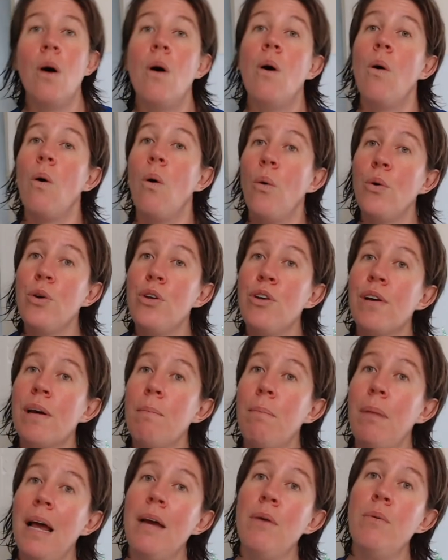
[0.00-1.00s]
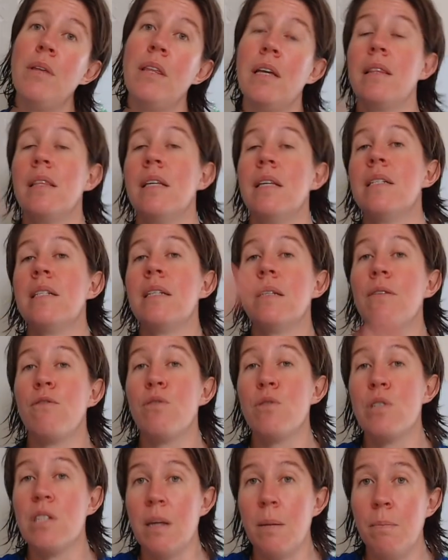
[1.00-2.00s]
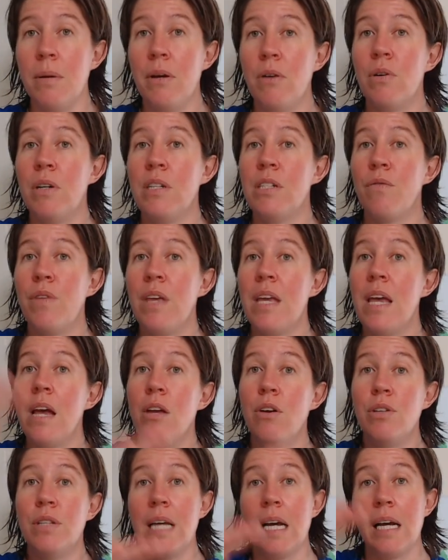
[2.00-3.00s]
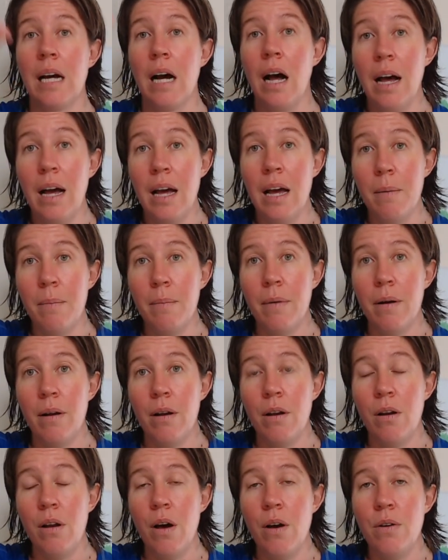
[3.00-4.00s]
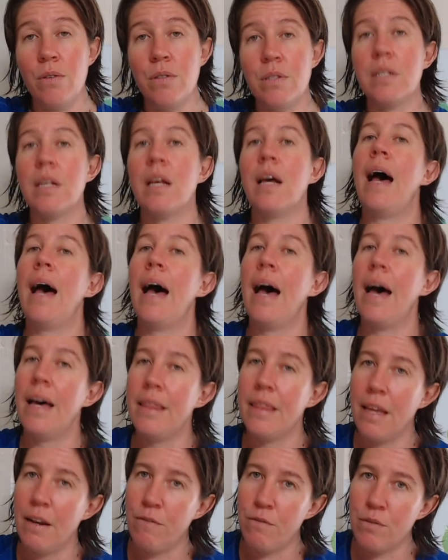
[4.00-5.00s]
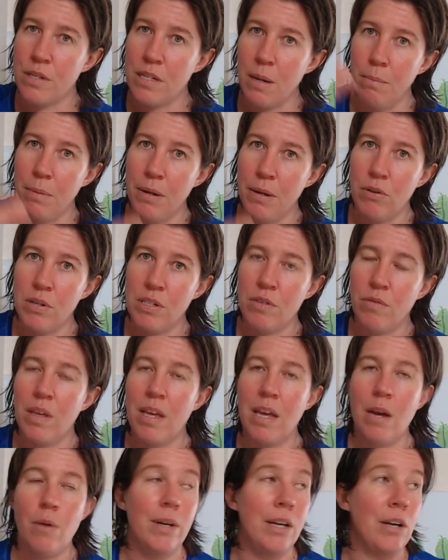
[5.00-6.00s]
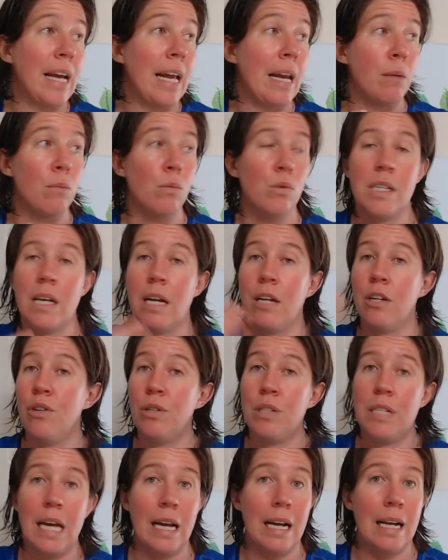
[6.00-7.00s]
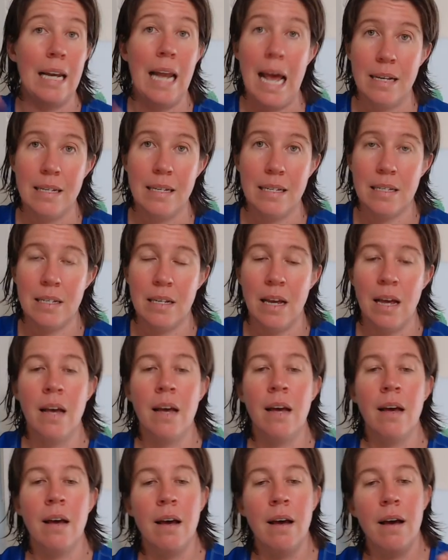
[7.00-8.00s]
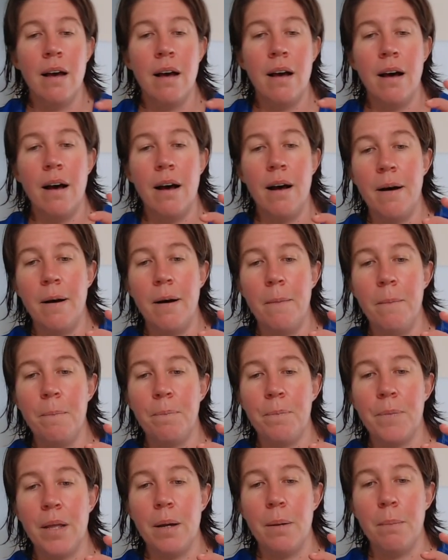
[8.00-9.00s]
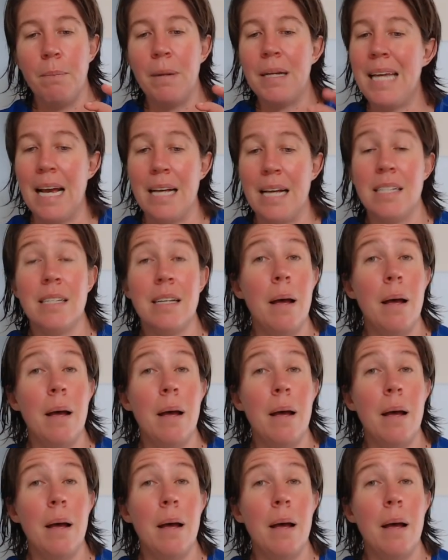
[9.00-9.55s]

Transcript: or you can play with it. That's for some periods of the year you take higher loads, and then for some periods of the year when you're getting more sun, you take less. But yes,